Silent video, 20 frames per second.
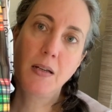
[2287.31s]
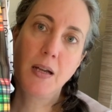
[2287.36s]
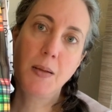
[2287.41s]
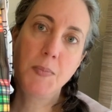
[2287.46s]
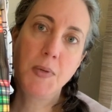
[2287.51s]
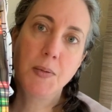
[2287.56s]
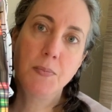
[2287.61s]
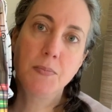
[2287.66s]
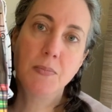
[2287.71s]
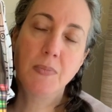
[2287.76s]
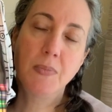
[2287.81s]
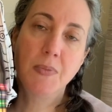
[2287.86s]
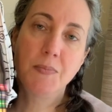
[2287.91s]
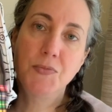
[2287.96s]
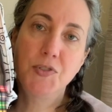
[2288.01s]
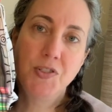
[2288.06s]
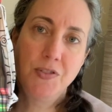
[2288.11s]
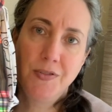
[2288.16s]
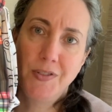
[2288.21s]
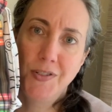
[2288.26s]
I mean, I'm
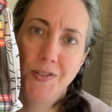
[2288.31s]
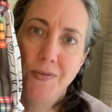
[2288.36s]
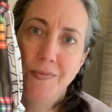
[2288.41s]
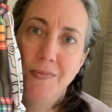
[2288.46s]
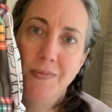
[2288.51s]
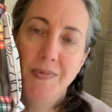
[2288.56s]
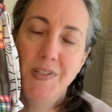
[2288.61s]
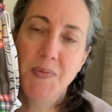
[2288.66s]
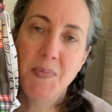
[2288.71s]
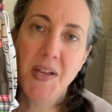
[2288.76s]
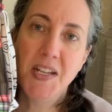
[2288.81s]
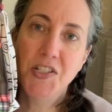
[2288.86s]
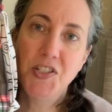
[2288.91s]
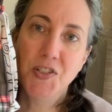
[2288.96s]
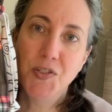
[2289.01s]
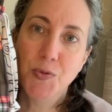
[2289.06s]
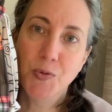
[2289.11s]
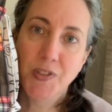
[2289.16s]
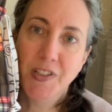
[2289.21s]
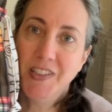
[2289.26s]
sure the
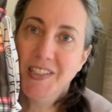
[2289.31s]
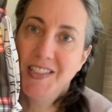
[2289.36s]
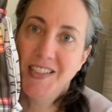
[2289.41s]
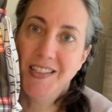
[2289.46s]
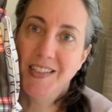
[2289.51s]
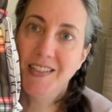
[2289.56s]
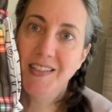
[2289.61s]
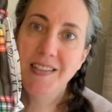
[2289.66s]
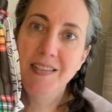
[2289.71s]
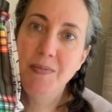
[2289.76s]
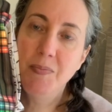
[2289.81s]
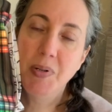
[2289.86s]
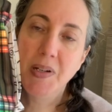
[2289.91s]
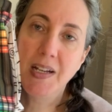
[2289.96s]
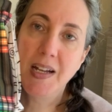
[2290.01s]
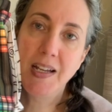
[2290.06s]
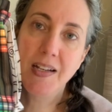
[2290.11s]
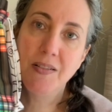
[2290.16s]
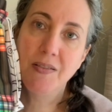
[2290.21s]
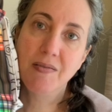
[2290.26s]
dimensions were listed, but
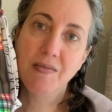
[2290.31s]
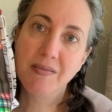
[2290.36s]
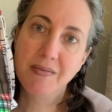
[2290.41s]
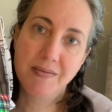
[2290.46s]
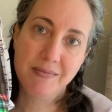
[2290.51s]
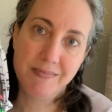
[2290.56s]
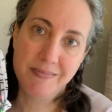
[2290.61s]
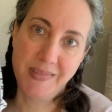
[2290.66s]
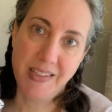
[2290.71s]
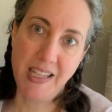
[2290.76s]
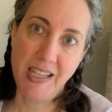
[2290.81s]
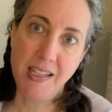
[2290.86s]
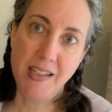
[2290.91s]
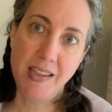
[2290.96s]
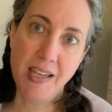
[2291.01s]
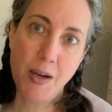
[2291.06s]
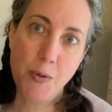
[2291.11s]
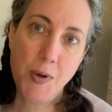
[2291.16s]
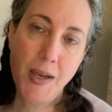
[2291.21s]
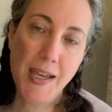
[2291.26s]
I don't think
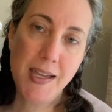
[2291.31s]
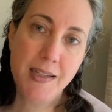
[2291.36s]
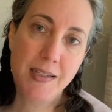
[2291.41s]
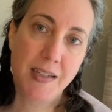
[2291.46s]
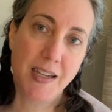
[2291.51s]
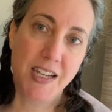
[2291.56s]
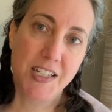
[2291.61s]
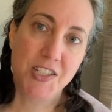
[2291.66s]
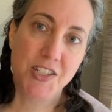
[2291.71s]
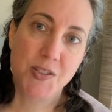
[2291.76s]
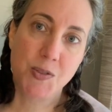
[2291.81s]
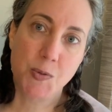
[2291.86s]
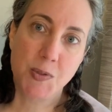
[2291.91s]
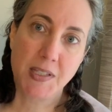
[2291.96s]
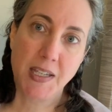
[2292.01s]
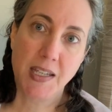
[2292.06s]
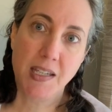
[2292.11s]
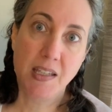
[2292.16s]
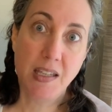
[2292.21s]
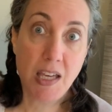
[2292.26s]
that way. I just was
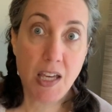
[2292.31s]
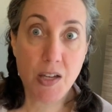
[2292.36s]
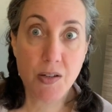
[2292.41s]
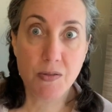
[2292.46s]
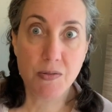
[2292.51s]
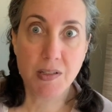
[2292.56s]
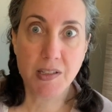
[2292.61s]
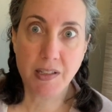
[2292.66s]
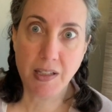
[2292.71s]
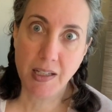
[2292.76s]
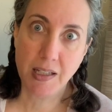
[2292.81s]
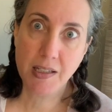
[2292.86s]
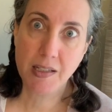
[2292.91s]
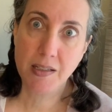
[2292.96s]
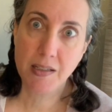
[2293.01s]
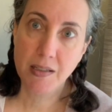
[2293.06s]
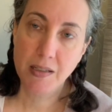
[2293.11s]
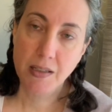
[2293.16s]
like, cute, click.